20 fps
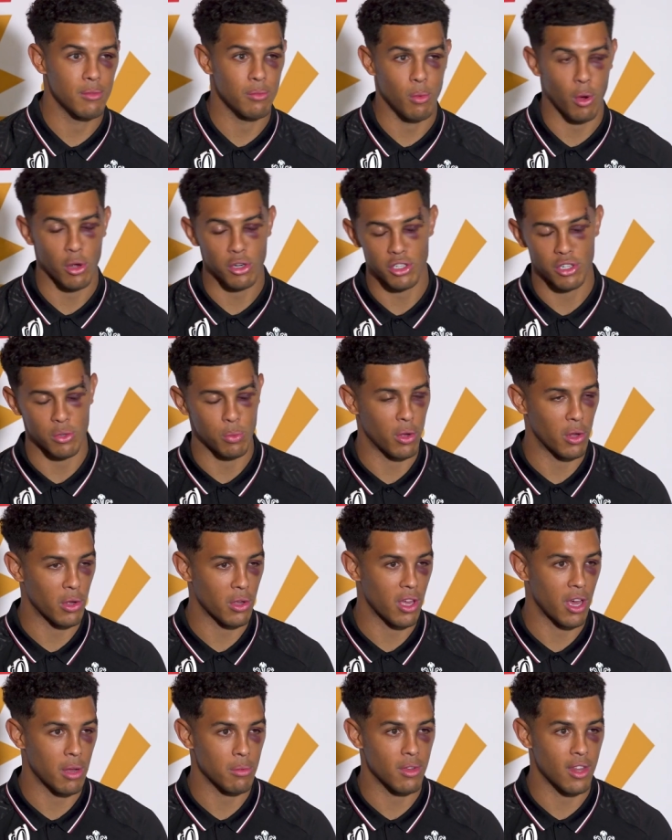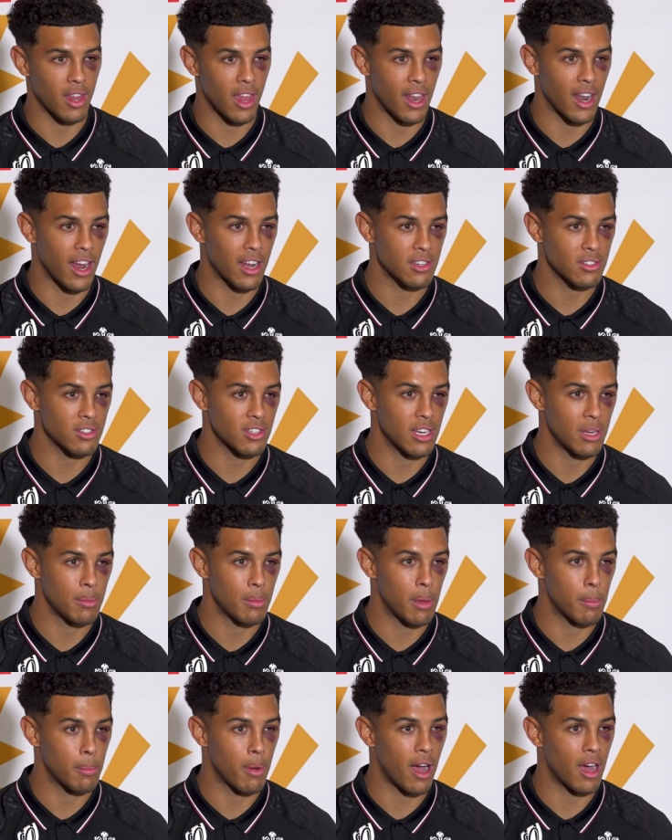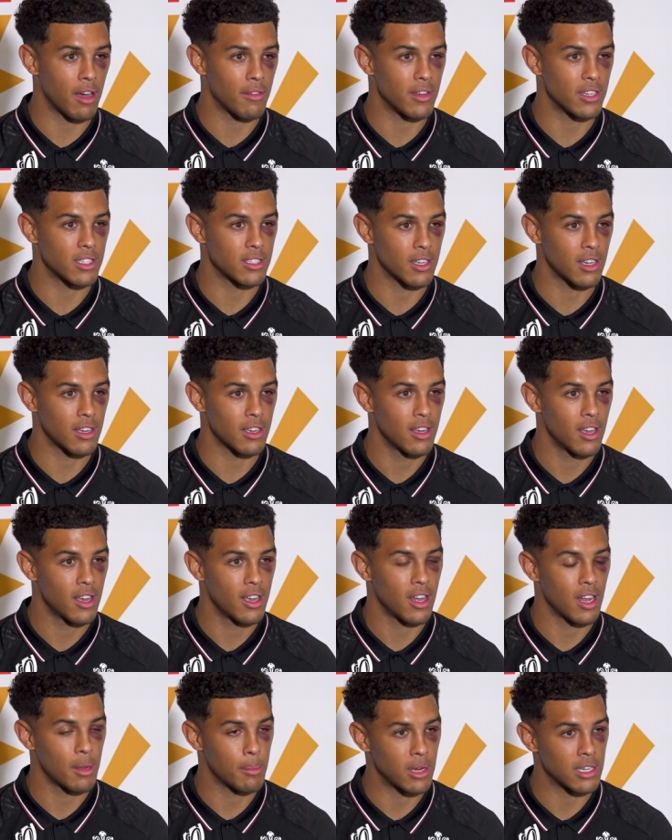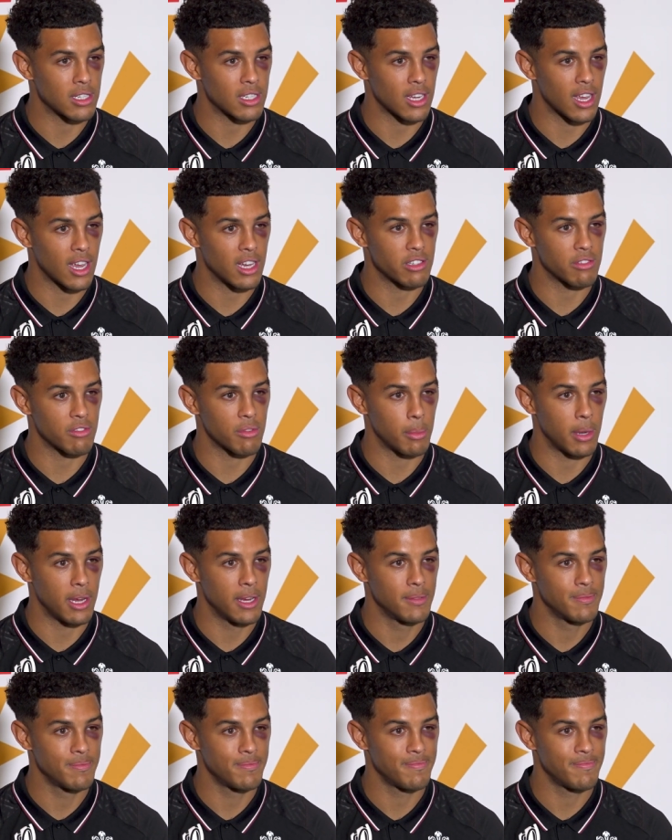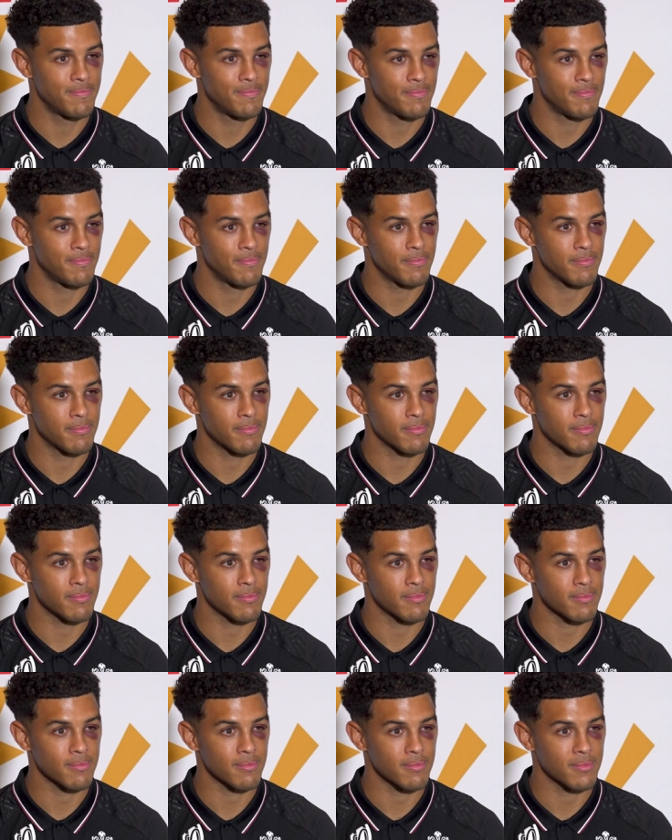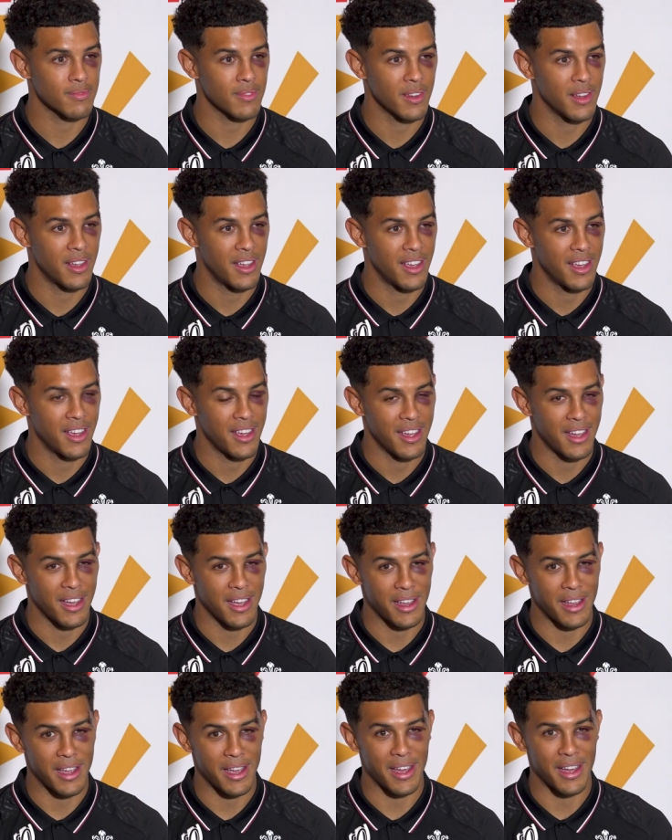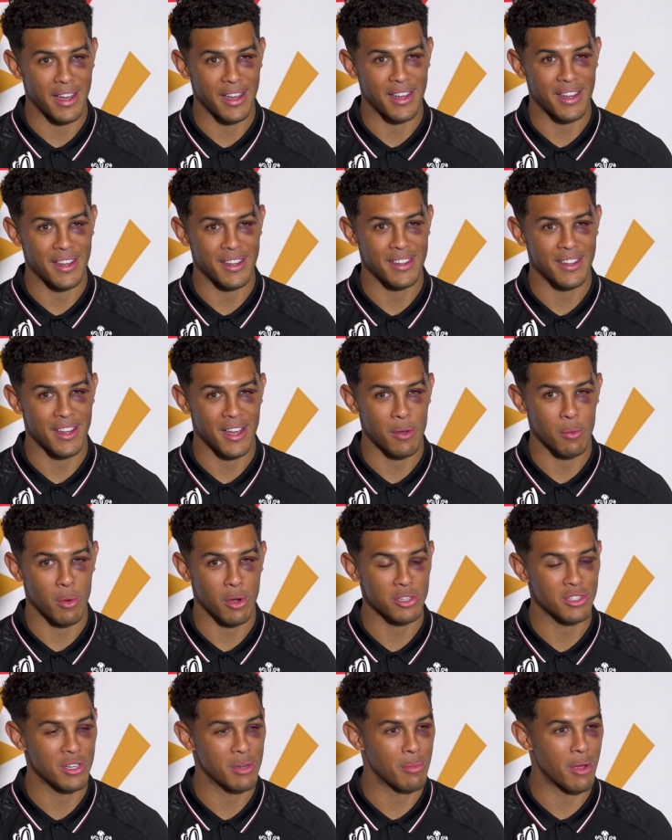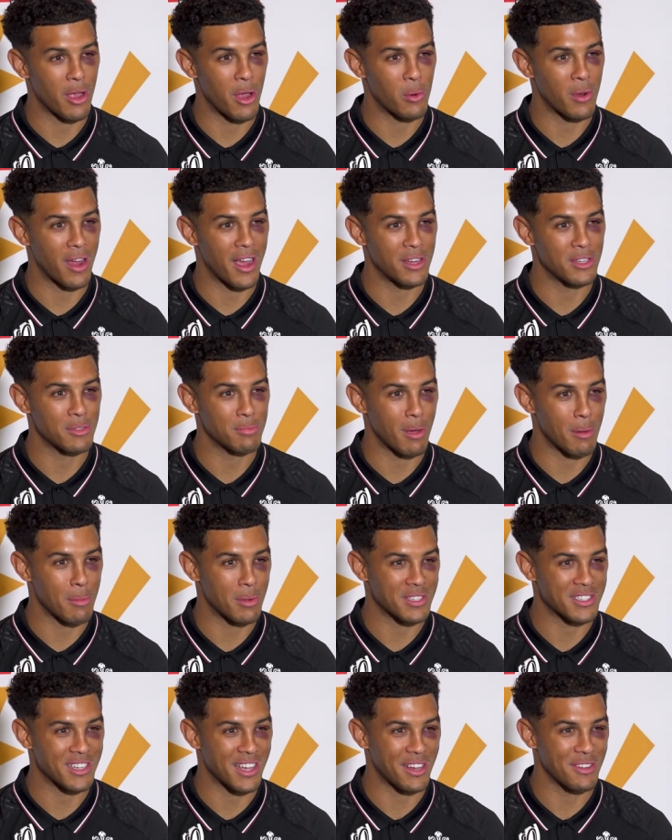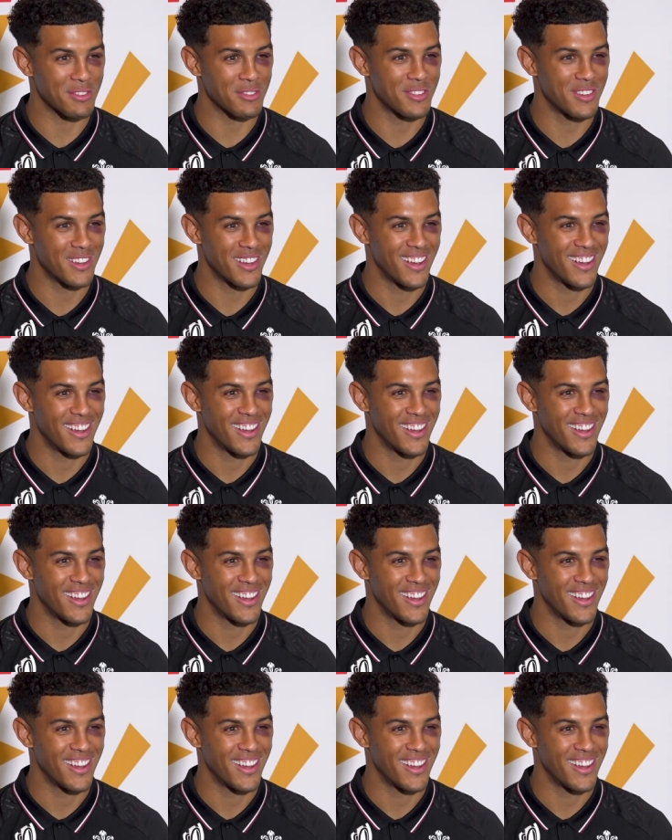watching the World Cup to then actually being part of it's an amazing occasion for me. Where did you watch the video? I watched it in my own house by myself,